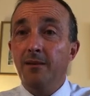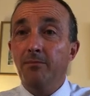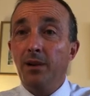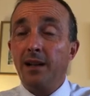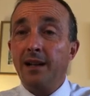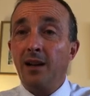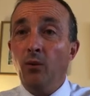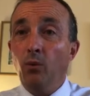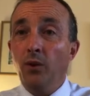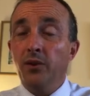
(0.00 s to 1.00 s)
But how
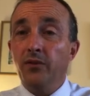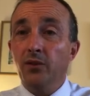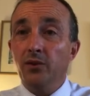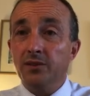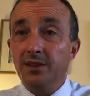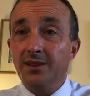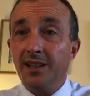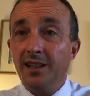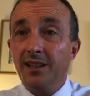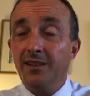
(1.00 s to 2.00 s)
wonderful to
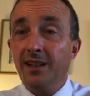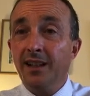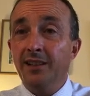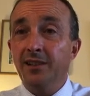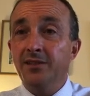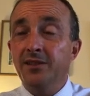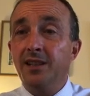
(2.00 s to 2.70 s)
see the England